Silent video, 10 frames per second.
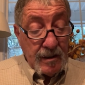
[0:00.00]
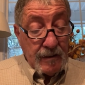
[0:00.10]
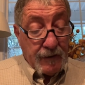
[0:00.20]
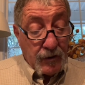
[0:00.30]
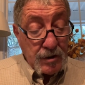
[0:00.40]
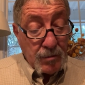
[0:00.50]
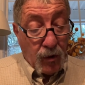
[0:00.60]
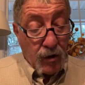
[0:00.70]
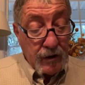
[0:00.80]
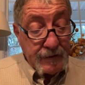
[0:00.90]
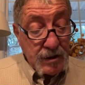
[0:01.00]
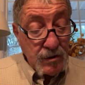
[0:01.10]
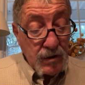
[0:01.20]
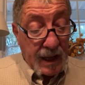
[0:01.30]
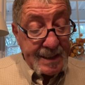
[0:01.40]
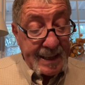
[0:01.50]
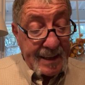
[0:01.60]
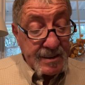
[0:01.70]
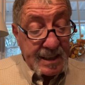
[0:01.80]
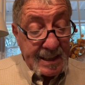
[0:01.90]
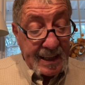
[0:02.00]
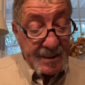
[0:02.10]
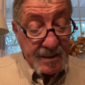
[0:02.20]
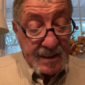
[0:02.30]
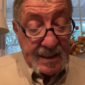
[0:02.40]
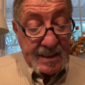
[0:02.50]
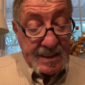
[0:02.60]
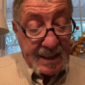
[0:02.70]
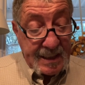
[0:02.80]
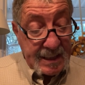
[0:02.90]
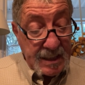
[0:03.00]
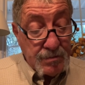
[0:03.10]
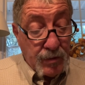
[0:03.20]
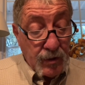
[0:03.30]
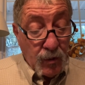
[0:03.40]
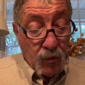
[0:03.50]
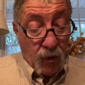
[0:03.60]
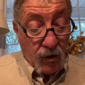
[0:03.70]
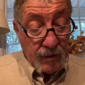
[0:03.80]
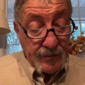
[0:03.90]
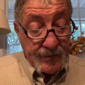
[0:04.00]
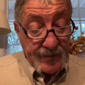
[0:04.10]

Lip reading: Furthermore, if two lie down together, they keep warm.